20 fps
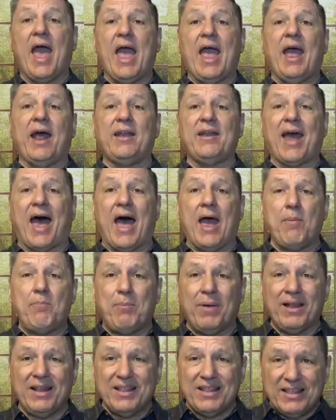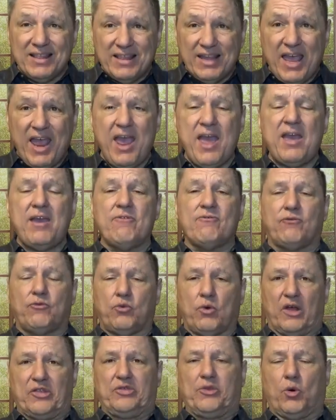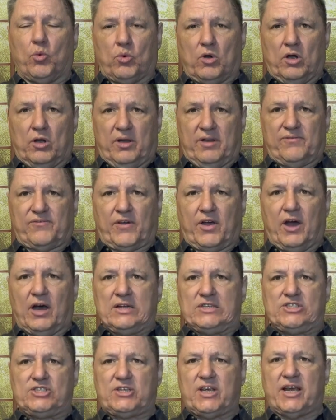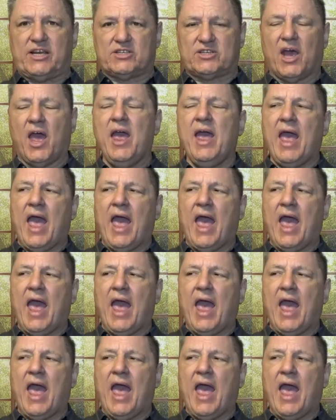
and I believe what the Word of God says.